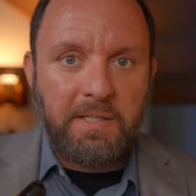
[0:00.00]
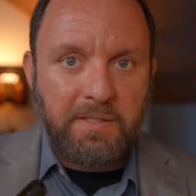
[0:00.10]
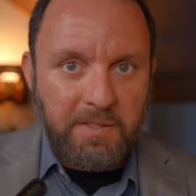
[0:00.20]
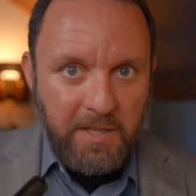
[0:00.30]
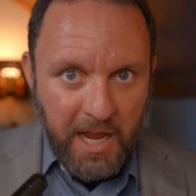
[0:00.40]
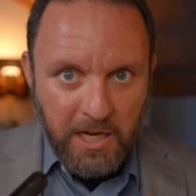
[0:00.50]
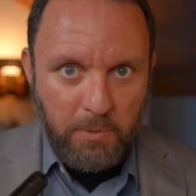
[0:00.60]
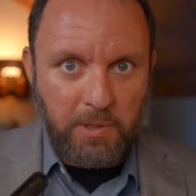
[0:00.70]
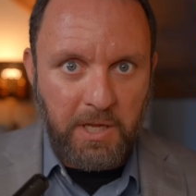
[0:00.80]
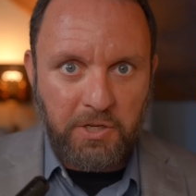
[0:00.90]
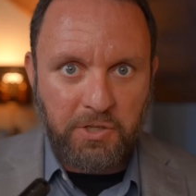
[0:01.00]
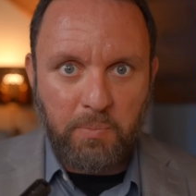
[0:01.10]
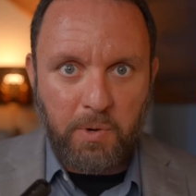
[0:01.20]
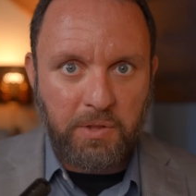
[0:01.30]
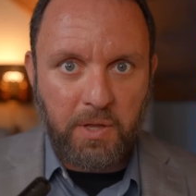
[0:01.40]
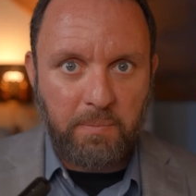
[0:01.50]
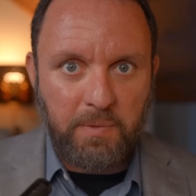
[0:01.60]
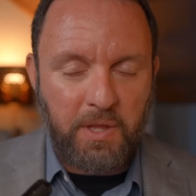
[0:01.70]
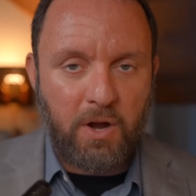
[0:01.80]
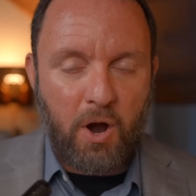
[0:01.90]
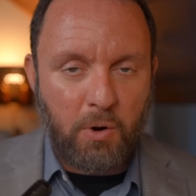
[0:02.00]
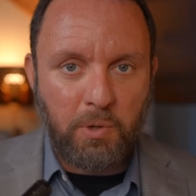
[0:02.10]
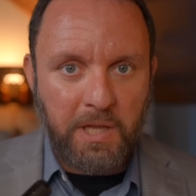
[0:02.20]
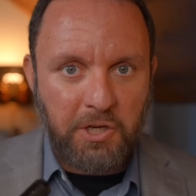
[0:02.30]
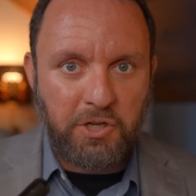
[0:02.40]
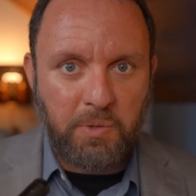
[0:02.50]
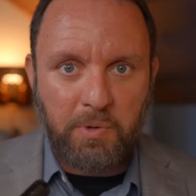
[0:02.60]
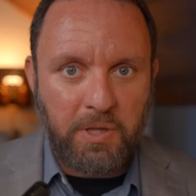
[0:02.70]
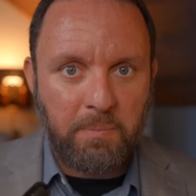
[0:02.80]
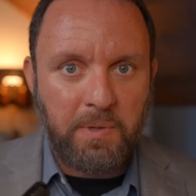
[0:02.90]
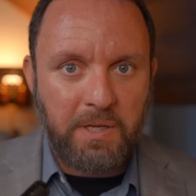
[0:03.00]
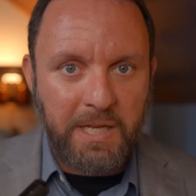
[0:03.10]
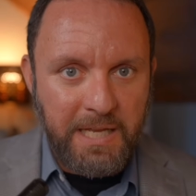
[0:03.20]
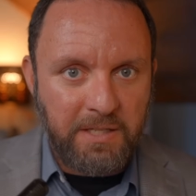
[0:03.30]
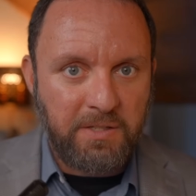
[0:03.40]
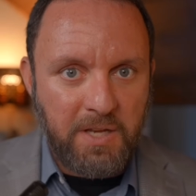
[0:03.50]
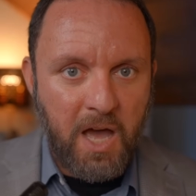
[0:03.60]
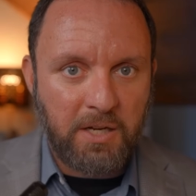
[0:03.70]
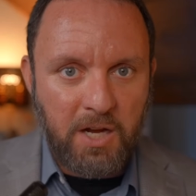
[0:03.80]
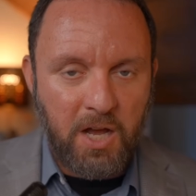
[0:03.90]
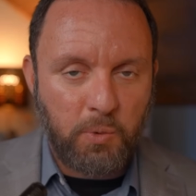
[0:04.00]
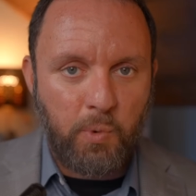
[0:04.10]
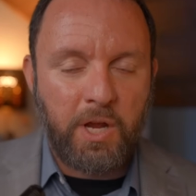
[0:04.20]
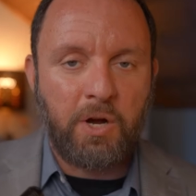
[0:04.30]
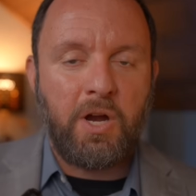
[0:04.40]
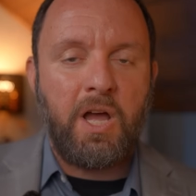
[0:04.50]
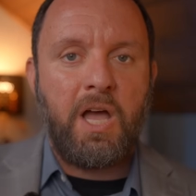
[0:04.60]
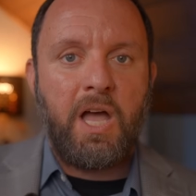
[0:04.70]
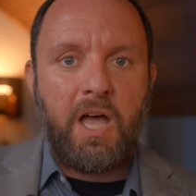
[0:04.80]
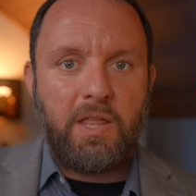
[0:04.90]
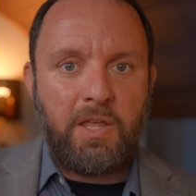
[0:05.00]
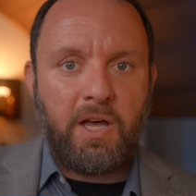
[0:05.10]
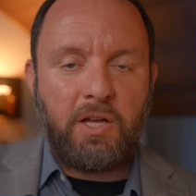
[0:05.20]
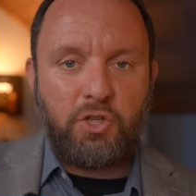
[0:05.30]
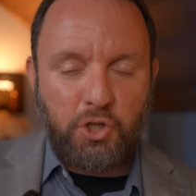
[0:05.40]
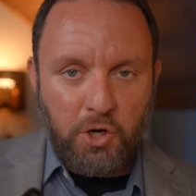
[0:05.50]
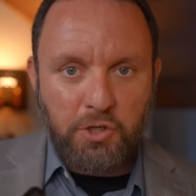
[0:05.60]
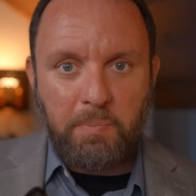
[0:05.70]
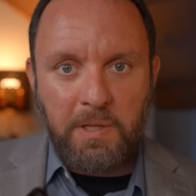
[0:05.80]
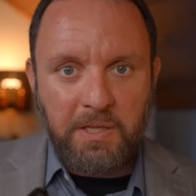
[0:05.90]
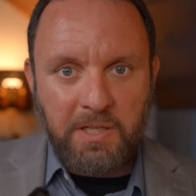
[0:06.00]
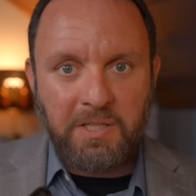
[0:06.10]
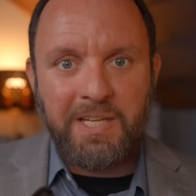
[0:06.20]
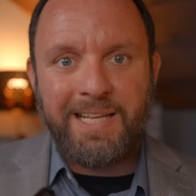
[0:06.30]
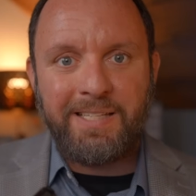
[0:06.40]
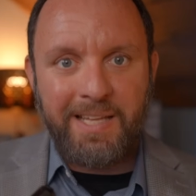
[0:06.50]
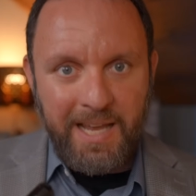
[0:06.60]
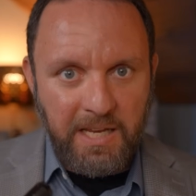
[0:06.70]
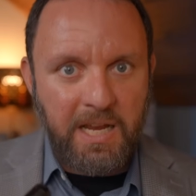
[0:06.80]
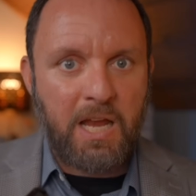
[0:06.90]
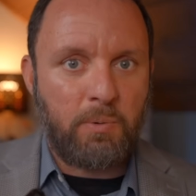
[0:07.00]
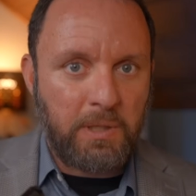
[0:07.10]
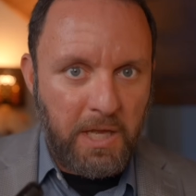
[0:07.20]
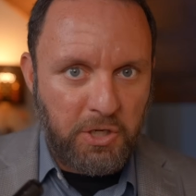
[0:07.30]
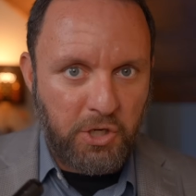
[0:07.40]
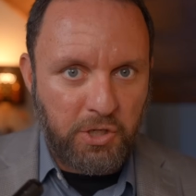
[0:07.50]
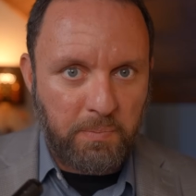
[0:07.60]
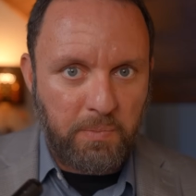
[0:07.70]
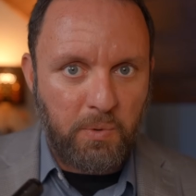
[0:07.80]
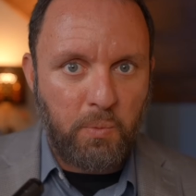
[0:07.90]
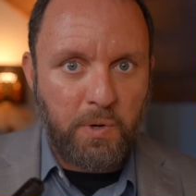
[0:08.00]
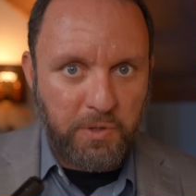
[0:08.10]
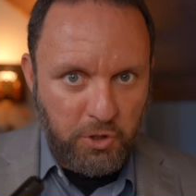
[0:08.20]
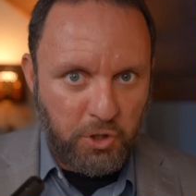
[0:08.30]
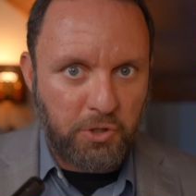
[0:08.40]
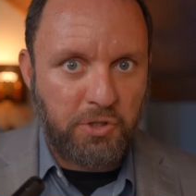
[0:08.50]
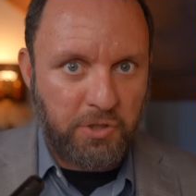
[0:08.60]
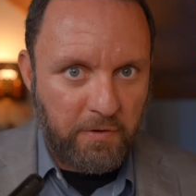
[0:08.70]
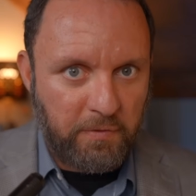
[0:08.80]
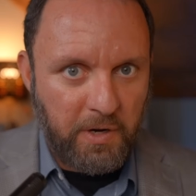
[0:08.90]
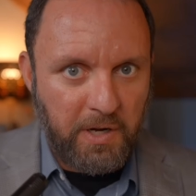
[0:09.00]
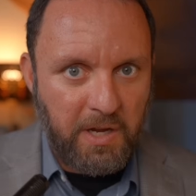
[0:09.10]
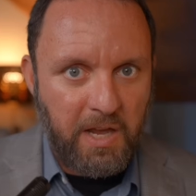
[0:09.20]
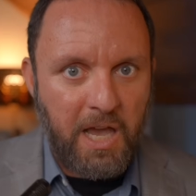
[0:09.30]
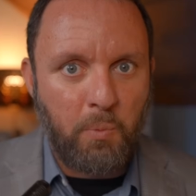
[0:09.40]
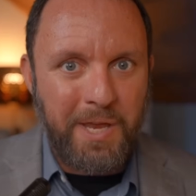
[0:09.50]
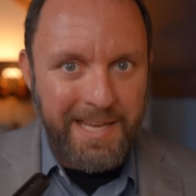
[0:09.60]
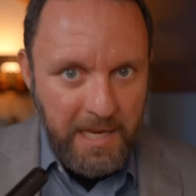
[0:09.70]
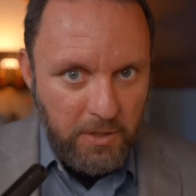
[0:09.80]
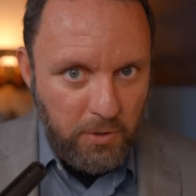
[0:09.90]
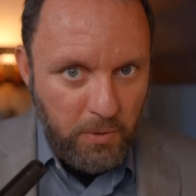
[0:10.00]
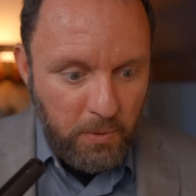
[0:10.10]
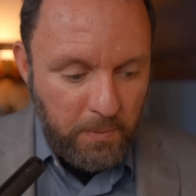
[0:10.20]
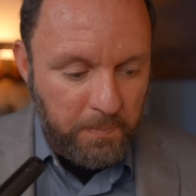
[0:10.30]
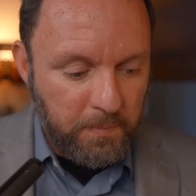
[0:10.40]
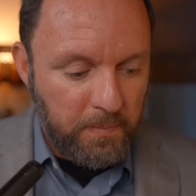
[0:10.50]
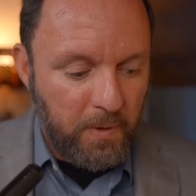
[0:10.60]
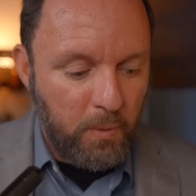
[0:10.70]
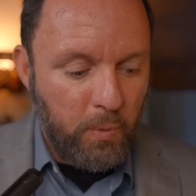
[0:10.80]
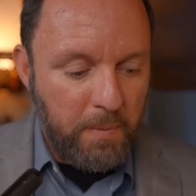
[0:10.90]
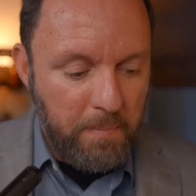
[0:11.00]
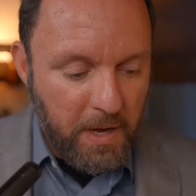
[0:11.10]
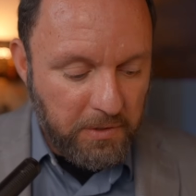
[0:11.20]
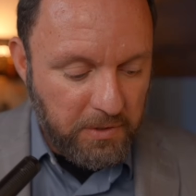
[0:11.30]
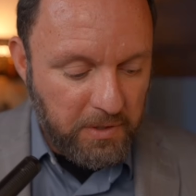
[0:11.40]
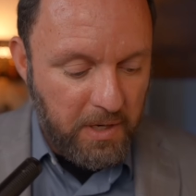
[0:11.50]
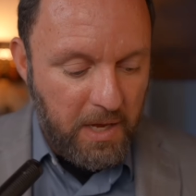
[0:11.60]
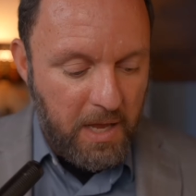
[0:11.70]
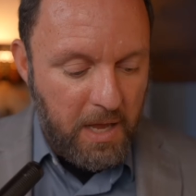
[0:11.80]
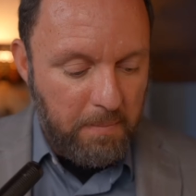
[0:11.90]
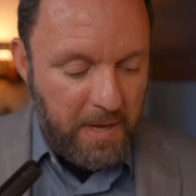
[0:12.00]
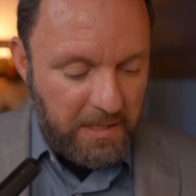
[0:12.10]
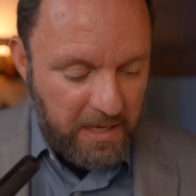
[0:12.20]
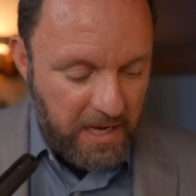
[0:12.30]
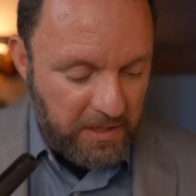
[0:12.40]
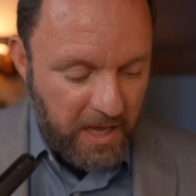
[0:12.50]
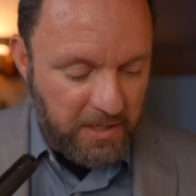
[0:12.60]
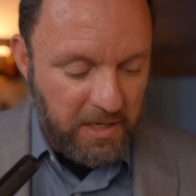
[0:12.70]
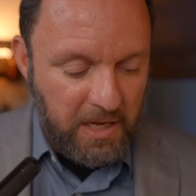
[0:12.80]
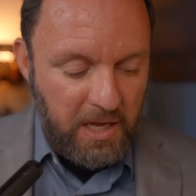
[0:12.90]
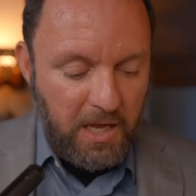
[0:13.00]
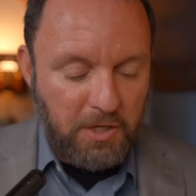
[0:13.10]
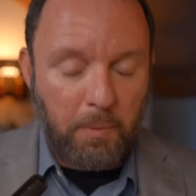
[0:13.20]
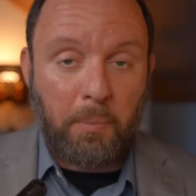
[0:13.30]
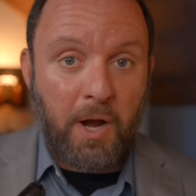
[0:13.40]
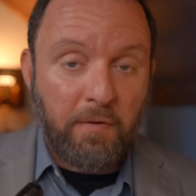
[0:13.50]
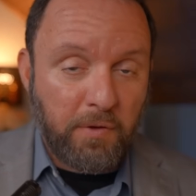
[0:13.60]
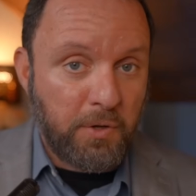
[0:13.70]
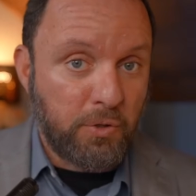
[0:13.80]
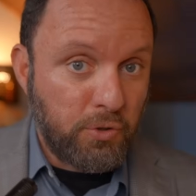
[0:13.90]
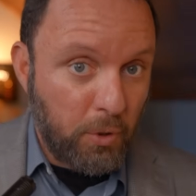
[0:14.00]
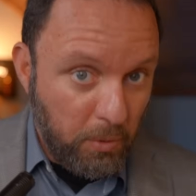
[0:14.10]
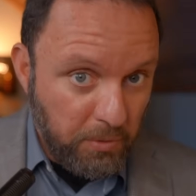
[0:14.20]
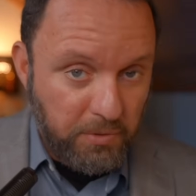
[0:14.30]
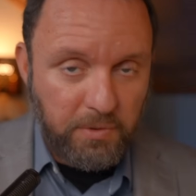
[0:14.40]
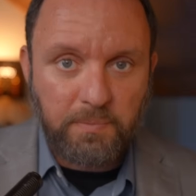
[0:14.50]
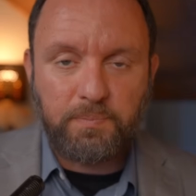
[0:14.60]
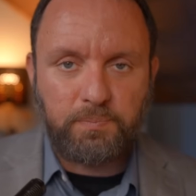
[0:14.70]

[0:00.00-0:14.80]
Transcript: stay in a relationship with them, that our relationship with them is not cut. The church militant is in a relationship with the church suffering. And we must maintain that, to pray for their souls,